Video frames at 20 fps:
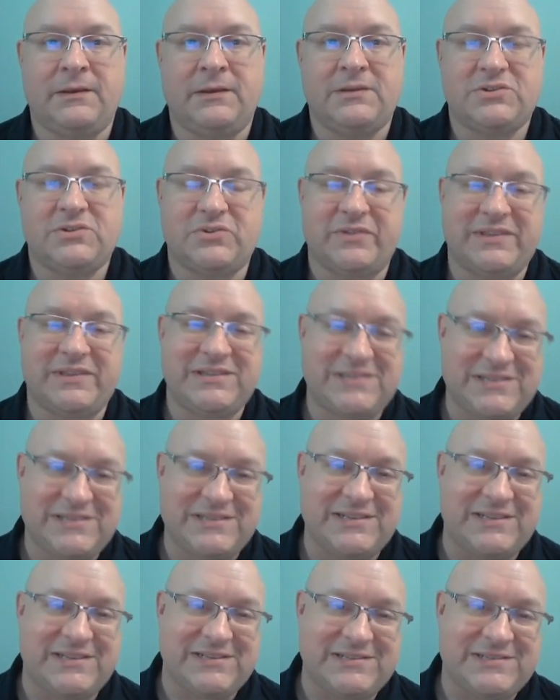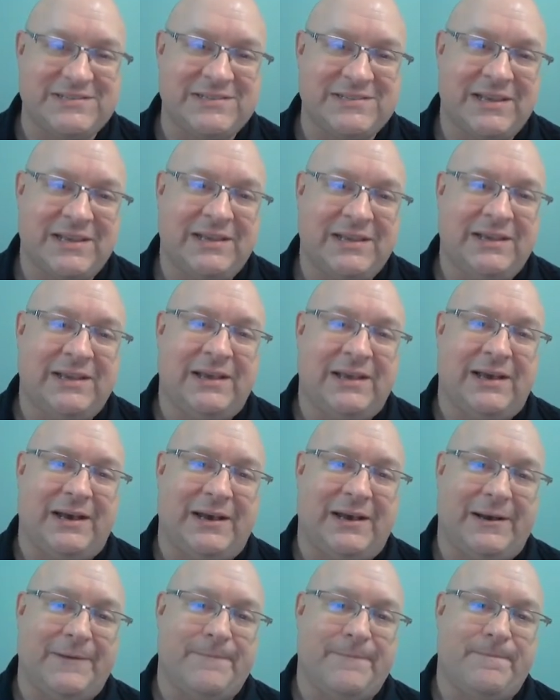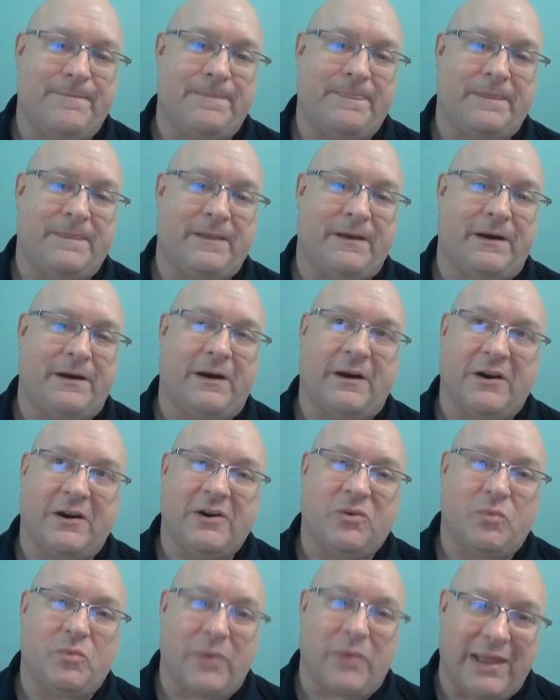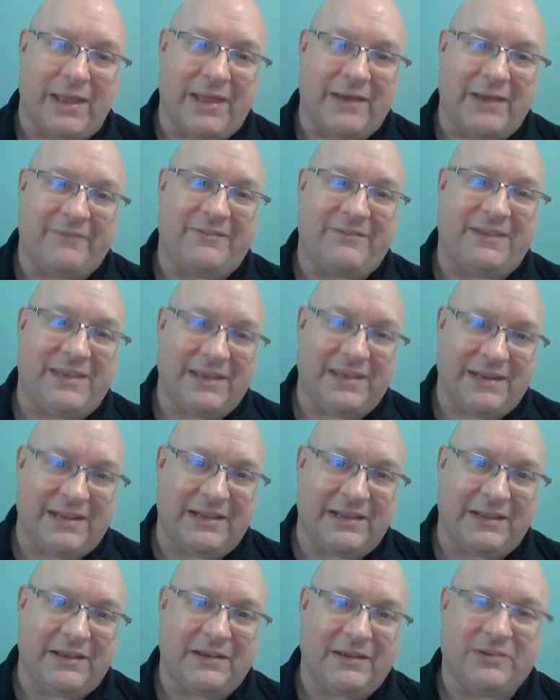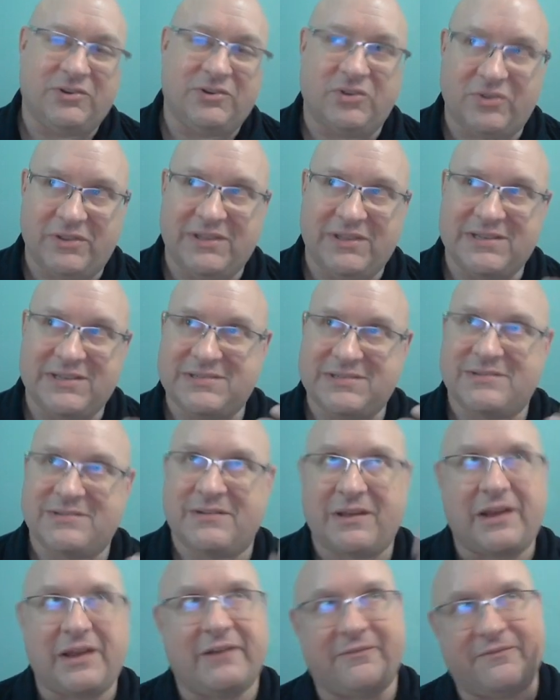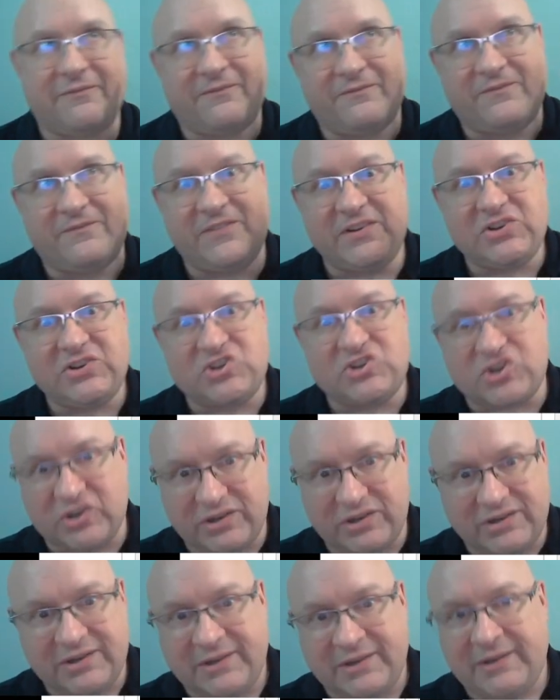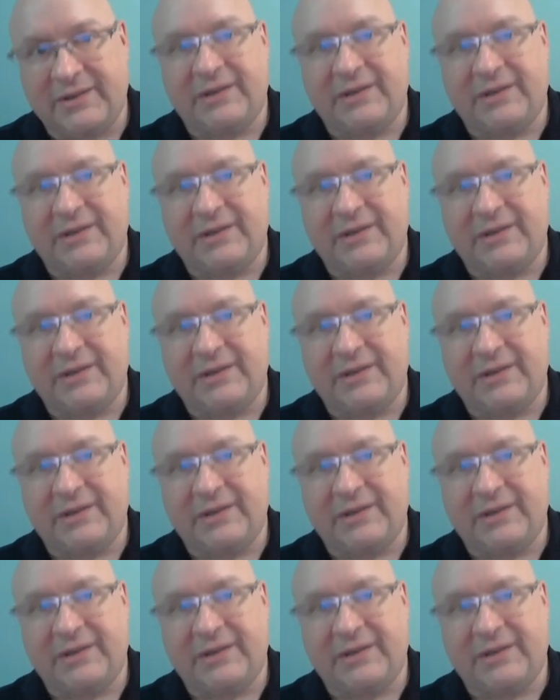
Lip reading: So this is our way of getting to this kind of vision